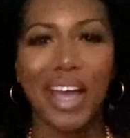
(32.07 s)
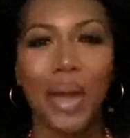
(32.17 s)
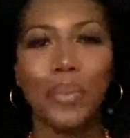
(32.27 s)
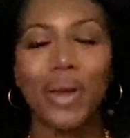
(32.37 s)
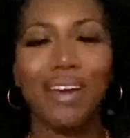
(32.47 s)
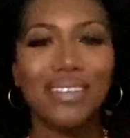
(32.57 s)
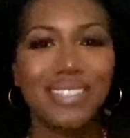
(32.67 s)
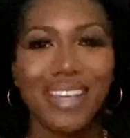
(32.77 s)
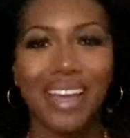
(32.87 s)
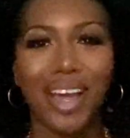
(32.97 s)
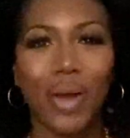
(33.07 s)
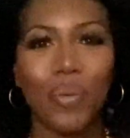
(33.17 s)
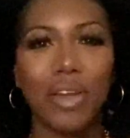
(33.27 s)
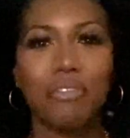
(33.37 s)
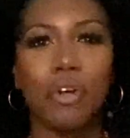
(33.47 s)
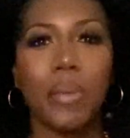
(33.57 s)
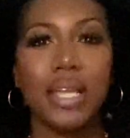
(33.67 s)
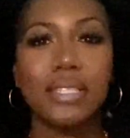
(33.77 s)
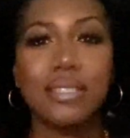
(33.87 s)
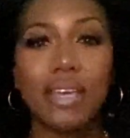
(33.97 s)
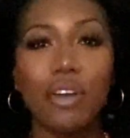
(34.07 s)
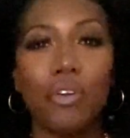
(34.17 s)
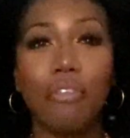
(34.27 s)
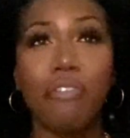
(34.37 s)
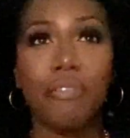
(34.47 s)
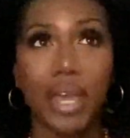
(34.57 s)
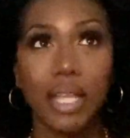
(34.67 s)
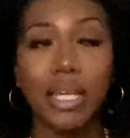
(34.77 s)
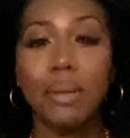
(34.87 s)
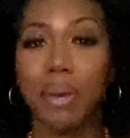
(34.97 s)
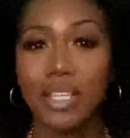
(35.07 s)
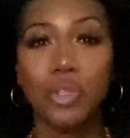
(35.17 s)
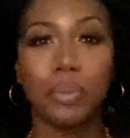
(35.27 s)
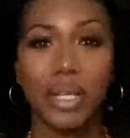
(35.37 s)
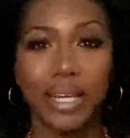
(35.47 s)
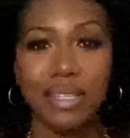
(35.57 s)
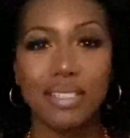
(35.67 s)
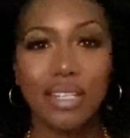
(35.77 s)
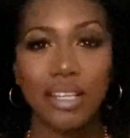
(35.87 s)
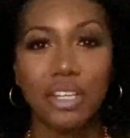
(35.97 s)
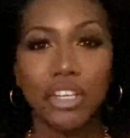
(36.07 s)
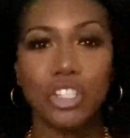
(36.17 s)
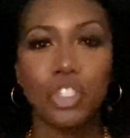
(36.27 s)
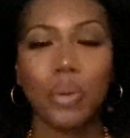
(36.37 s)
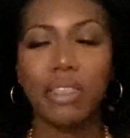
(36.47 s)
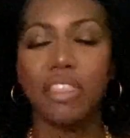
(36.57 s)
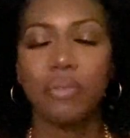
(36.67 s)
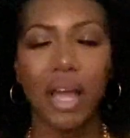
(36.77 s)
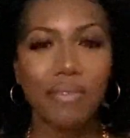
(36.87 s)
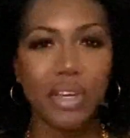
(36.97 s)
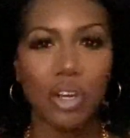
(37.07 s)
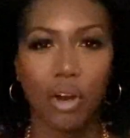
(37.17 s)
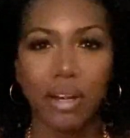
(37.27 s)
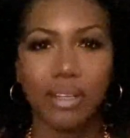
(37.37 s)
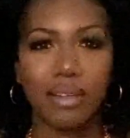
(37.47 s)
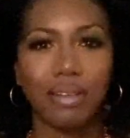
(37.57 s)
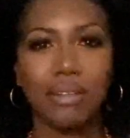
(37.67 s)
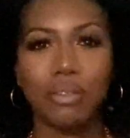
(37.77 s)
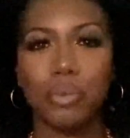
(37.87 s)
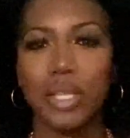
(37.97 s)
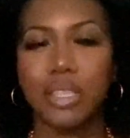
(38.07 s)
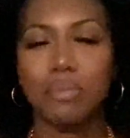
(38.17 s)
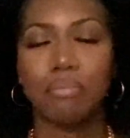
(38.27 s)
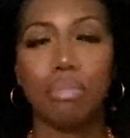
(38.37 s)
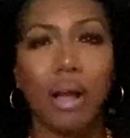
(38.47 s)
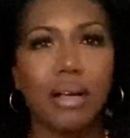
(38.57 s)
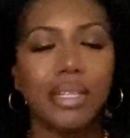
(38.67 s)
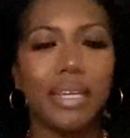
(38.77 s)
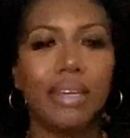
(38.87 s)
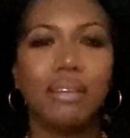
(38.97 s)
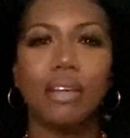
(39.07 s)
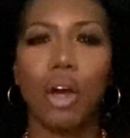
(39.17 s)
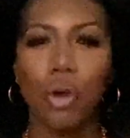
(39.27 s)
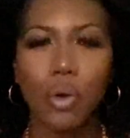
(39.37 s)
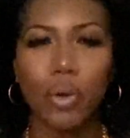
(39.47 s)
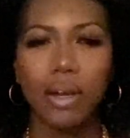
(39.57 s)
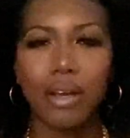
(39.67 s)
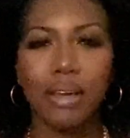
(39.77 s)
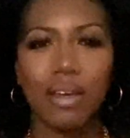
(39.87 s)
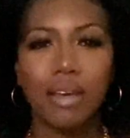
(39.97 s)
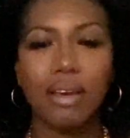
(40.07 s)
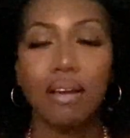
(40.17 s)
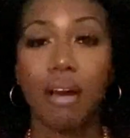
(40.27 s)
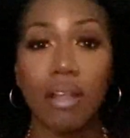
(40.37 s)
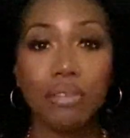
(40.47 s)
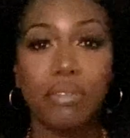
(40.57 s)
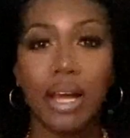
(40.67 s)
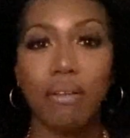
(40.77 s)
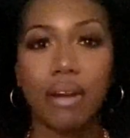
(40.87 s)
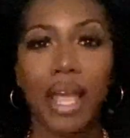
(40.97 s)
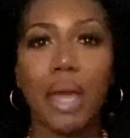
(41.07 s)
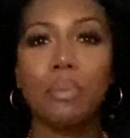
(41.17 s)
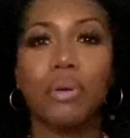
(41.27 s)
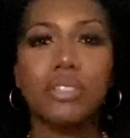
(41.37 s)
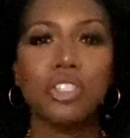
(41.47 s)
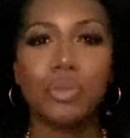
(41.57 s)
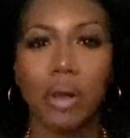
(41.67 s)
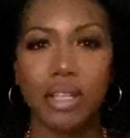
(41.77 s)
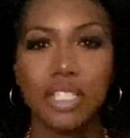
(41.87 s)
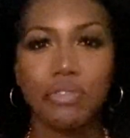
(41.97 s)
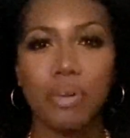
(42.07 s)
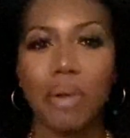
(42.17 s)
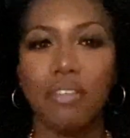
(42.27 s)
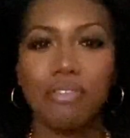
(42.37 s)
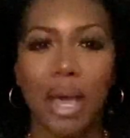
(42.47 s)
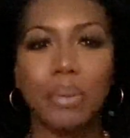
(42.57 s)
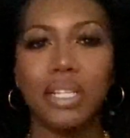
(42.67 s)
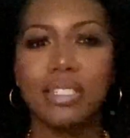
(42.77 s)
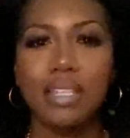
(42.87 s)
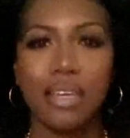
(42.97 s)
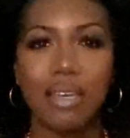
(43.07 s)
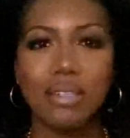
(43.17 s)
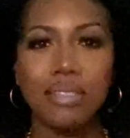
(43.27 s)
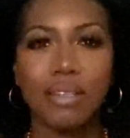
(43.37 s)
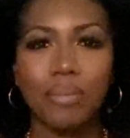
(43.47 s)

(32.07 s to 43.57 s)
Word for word: I'm proud to say I went from a single failing basil plant to a thriving garden with broccoli, okra, cauliflower, and Brussels sprouts for my family to eat.